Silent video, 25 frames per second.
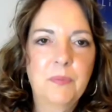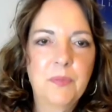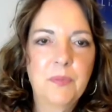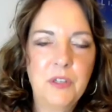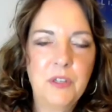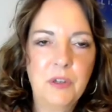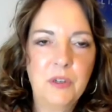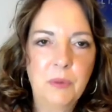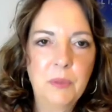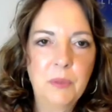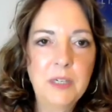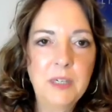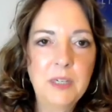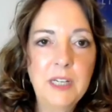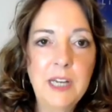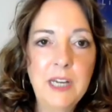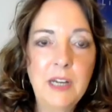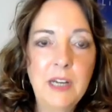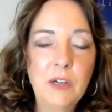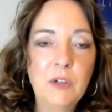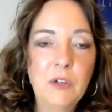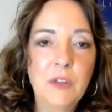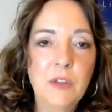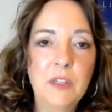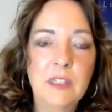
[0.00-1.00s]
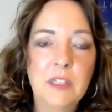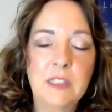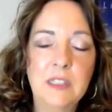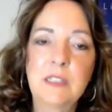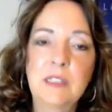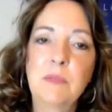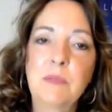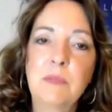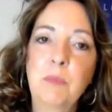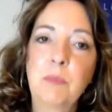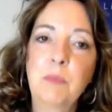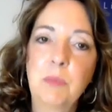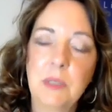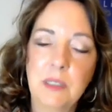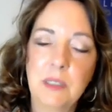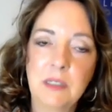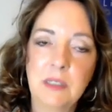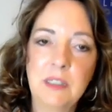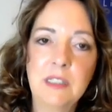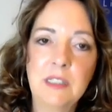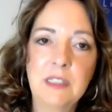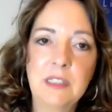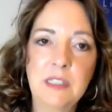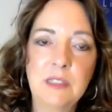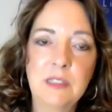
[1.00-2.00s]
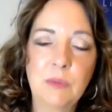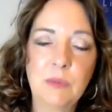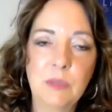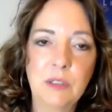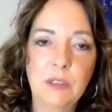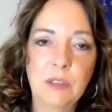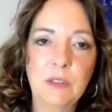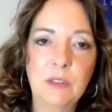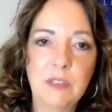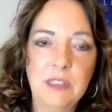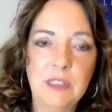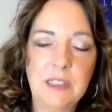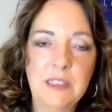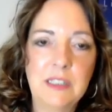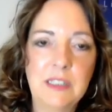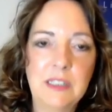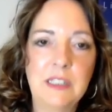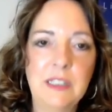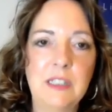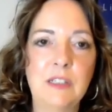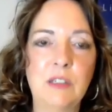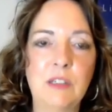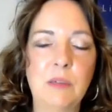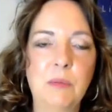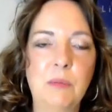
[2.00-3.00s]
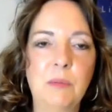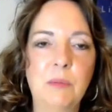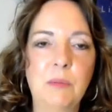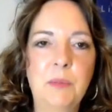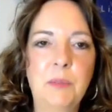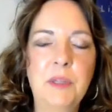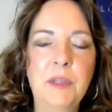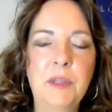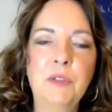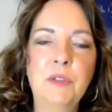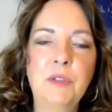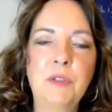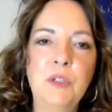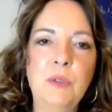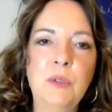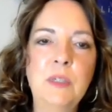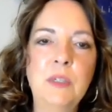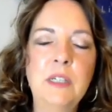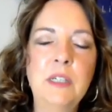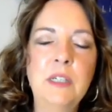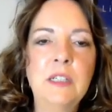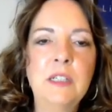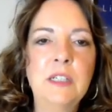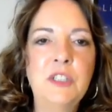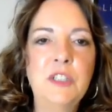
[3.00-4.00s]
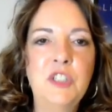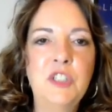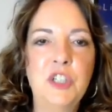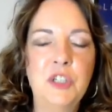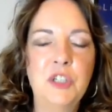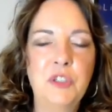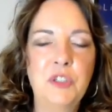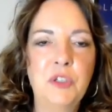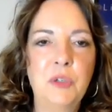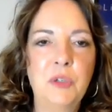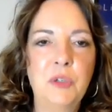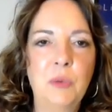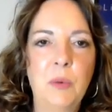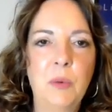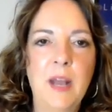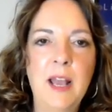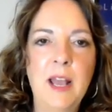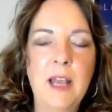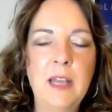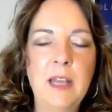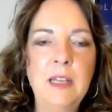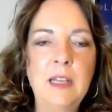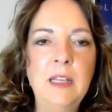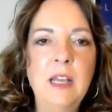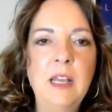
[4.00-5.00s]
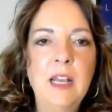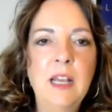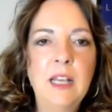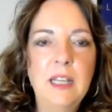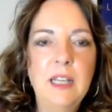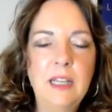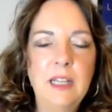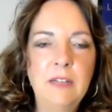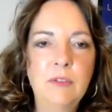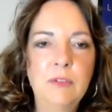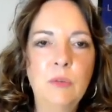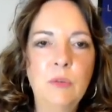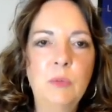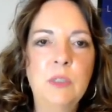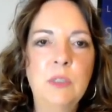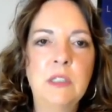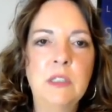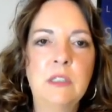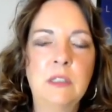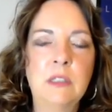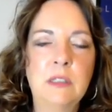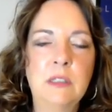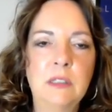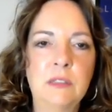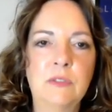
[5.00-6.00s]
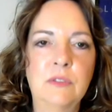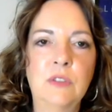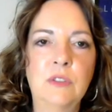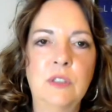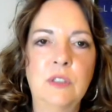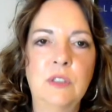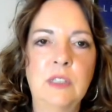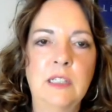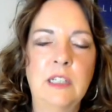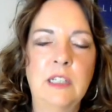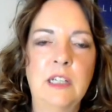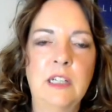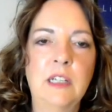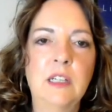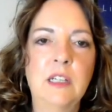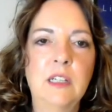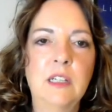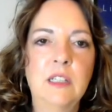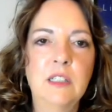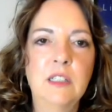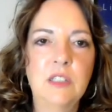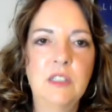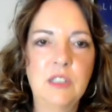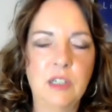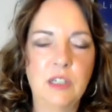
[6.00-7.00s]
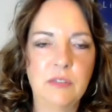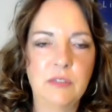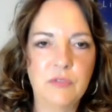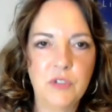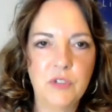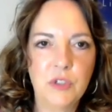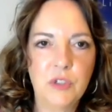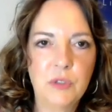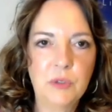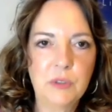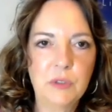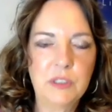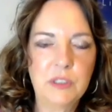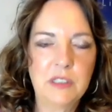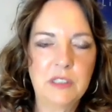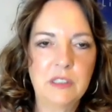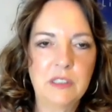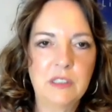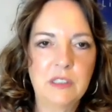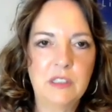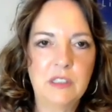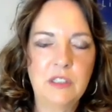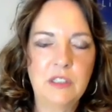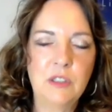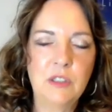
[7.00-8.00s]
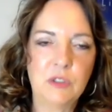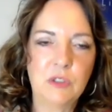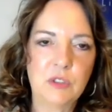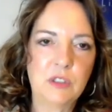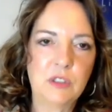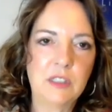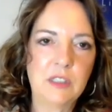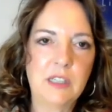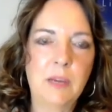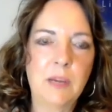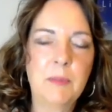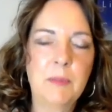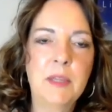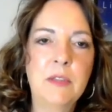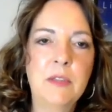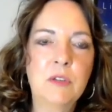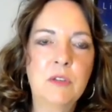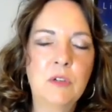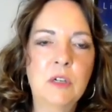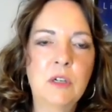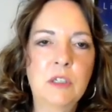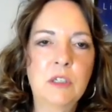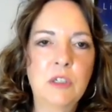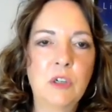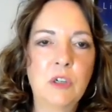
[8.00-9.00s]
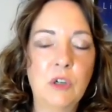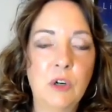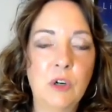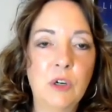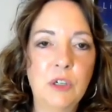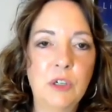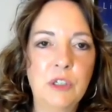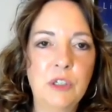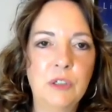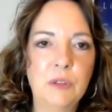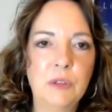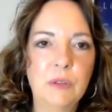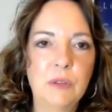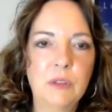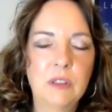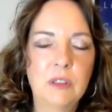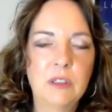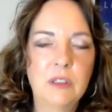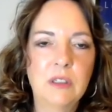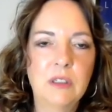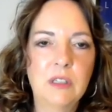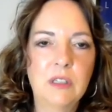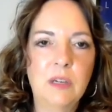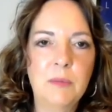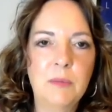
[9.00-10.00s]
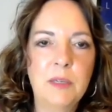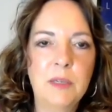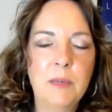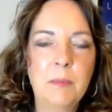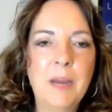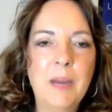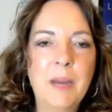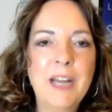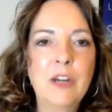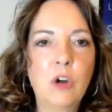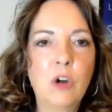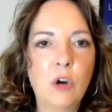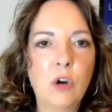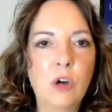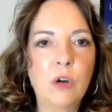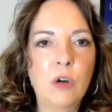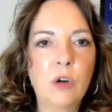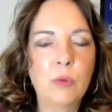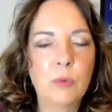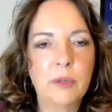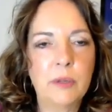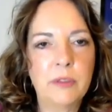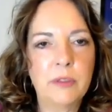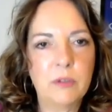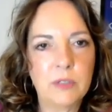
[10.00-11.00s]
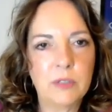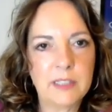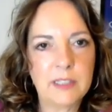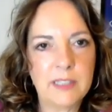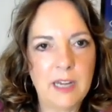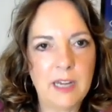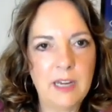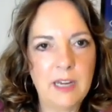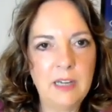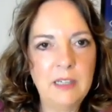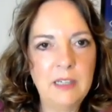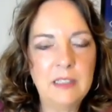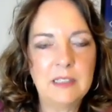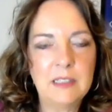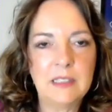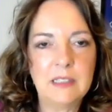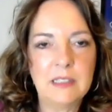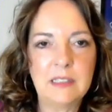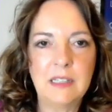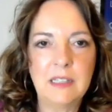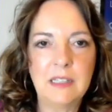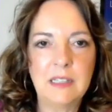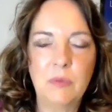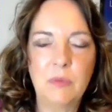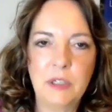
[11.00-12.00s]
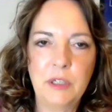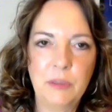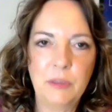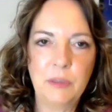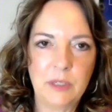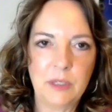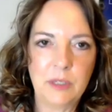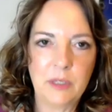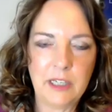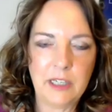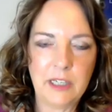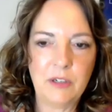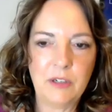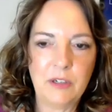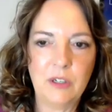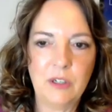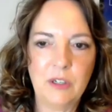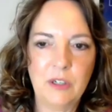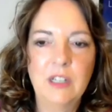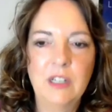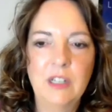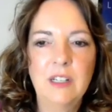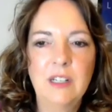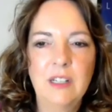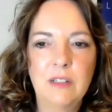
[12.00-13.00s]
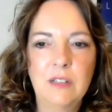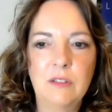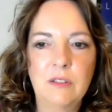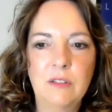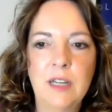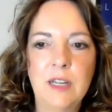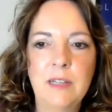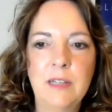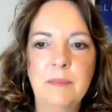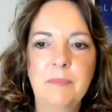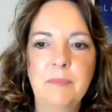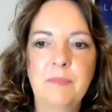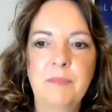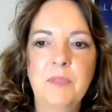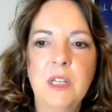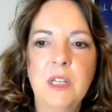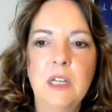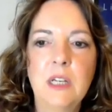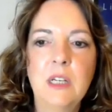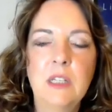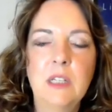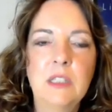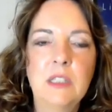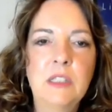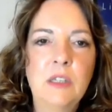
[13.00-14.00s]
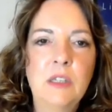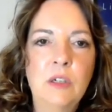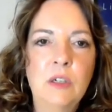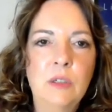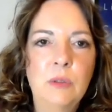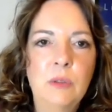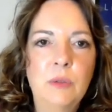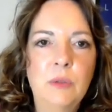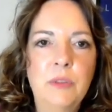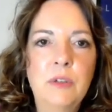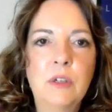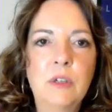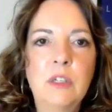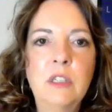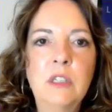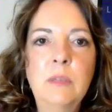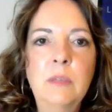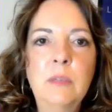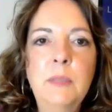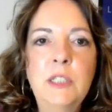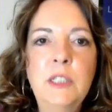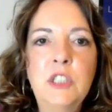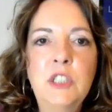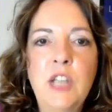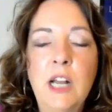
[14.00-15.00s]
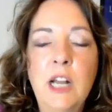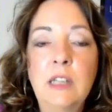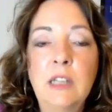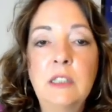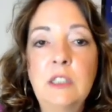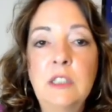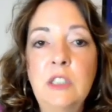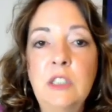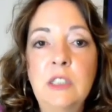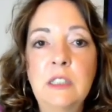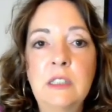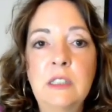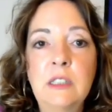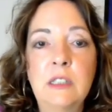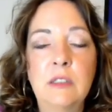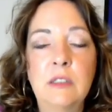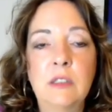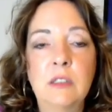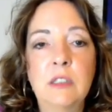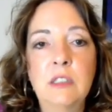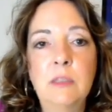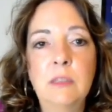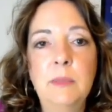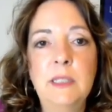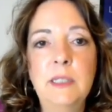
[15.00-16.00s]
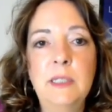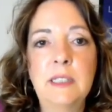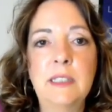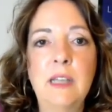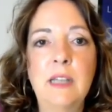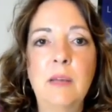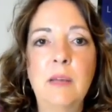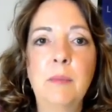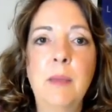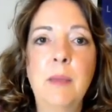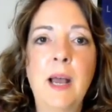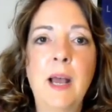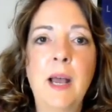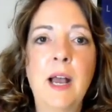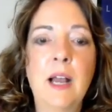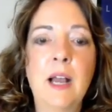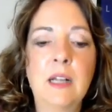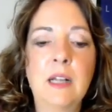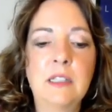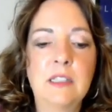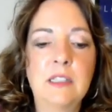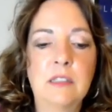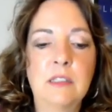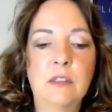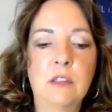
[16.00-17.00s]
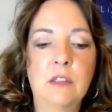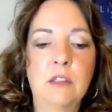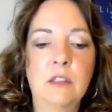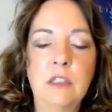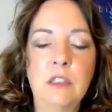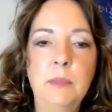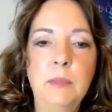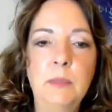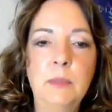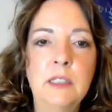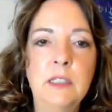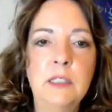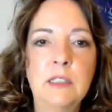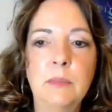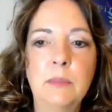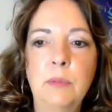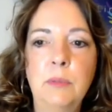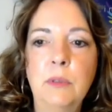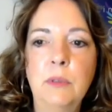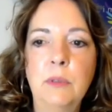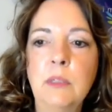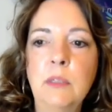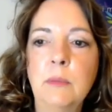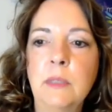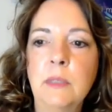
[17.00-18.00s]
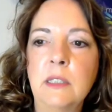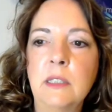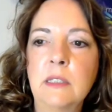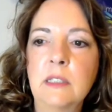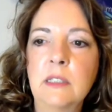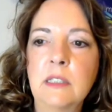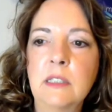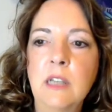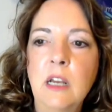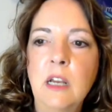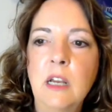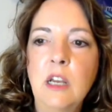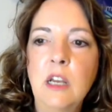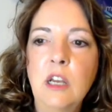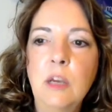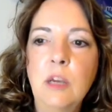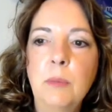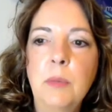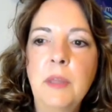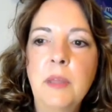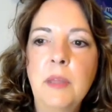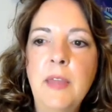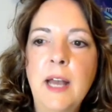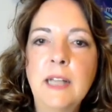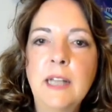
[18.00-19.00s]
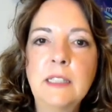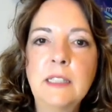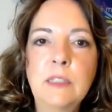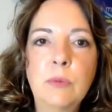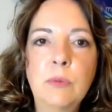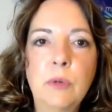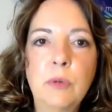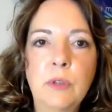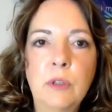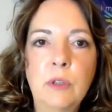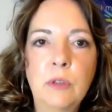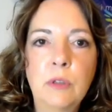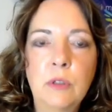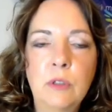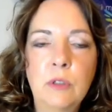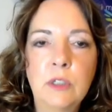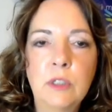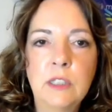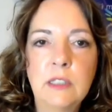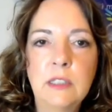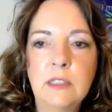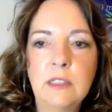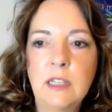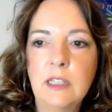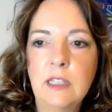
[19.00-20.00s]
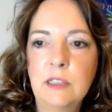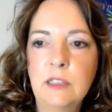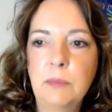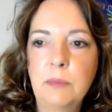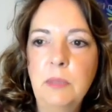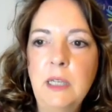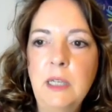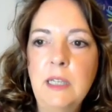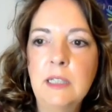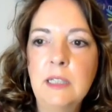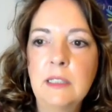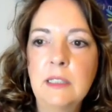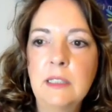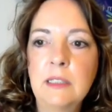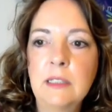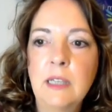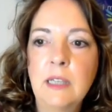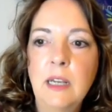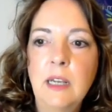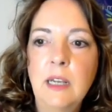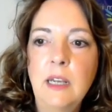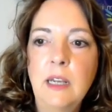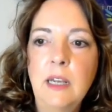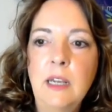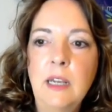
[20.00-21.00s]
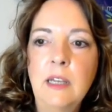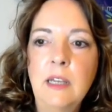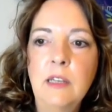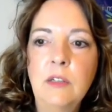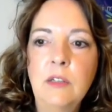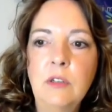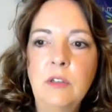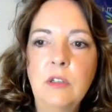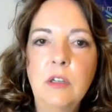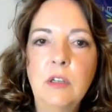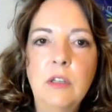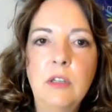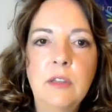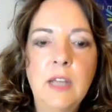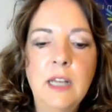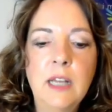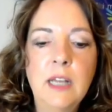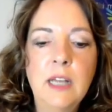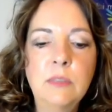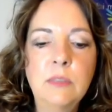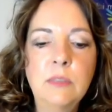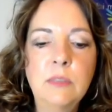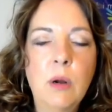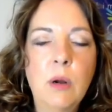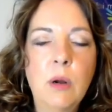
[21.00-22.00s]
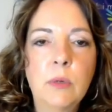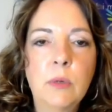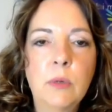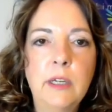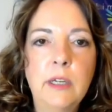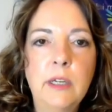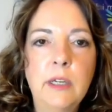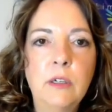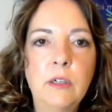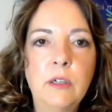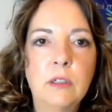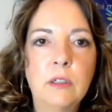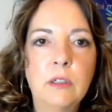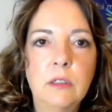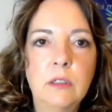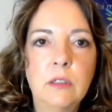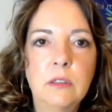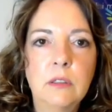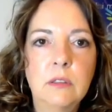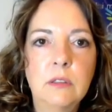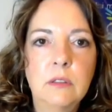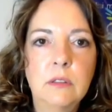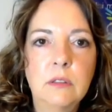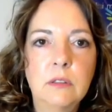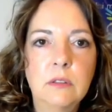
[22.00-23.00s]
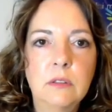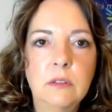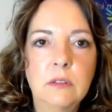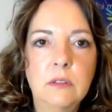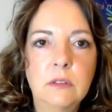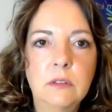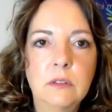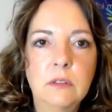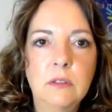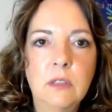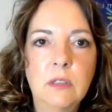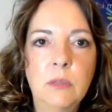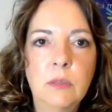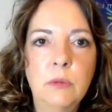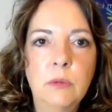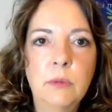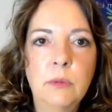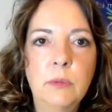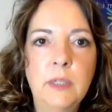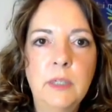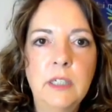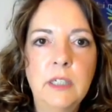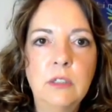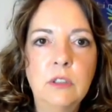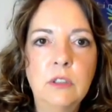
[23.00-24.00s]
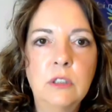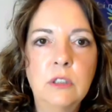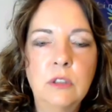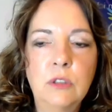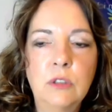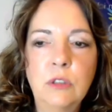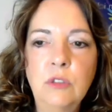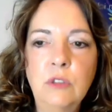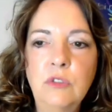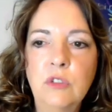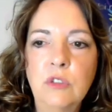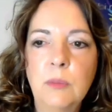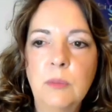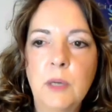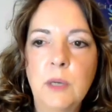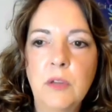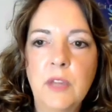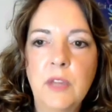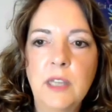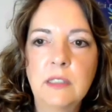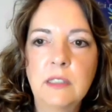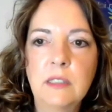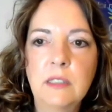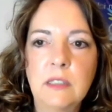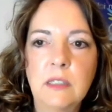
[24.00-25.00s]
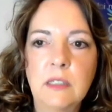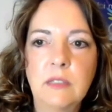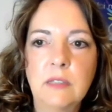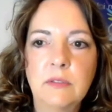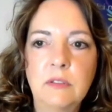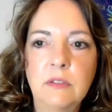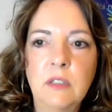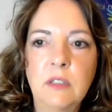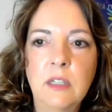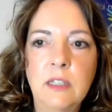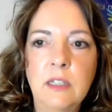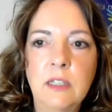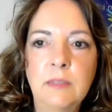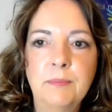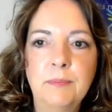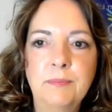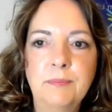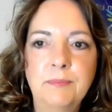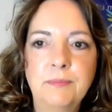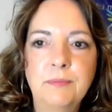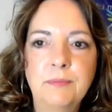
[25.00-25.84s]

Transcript: you don't want to hear this, but this is what you need to hear. But they'll do it in a gentle way, even when delivering tough news, usually. I mean, they're not going to hurt you. I mean, it might hurt what they're saying because it's not what you want to hear, right? So there are going to be challenges, there are going to be setbacks, there are going to be disappointments, but that's where the learning takes place. And that's why we're here. I mean, we're here to learn from all that stuff, right?